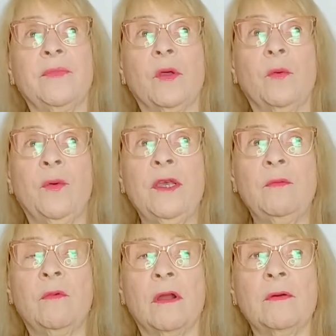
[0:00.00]
we
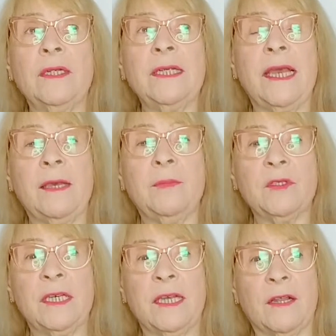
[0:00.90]
weren't able
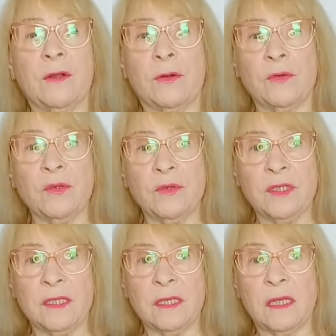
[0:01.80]
to get a
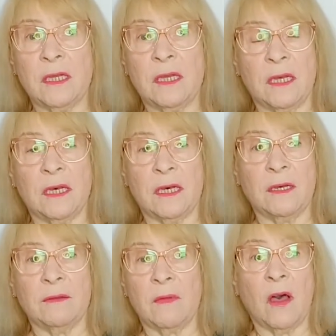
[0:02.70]
cruise
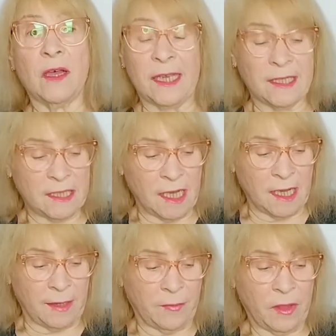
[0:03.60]
in
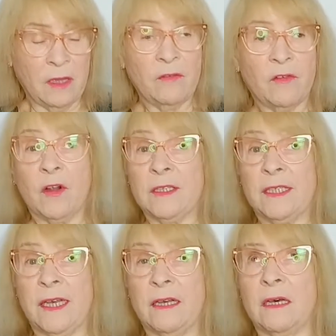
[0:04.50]
time for our,
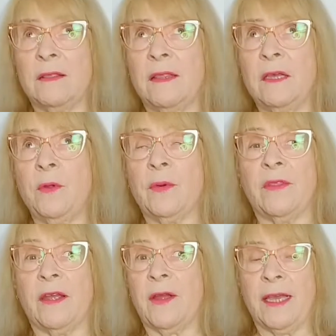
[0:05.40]
I think we were
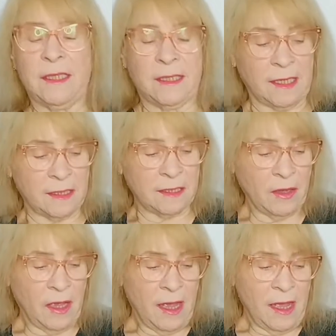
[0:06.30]
there 8 days.
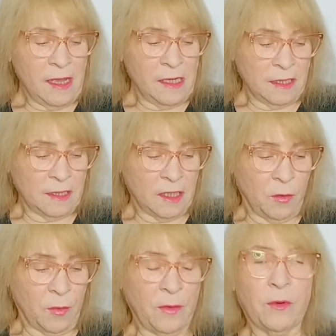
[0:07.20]

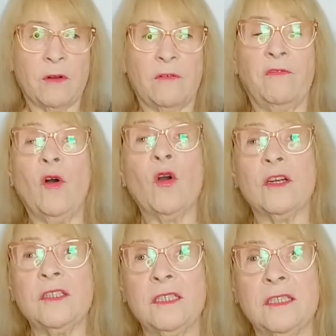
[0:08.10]
So we were
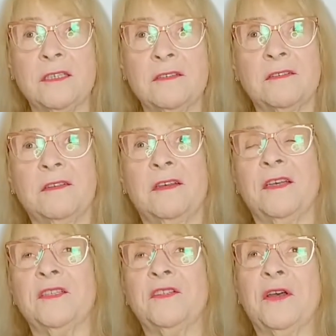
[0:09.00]
forced
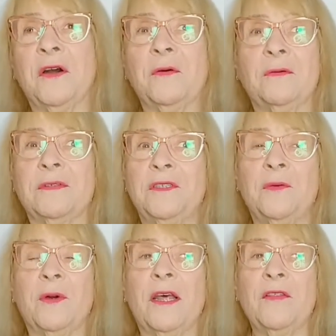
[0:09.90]
to go
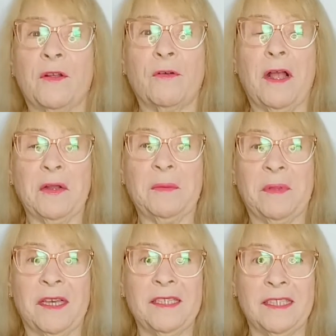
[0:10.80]
to another crowded
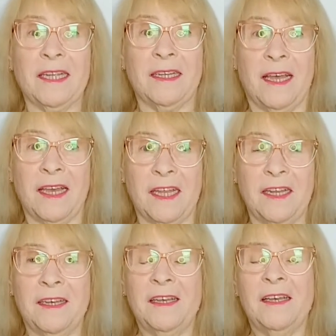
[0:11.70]
place at
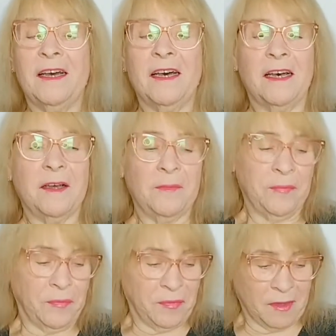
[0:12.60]
night. And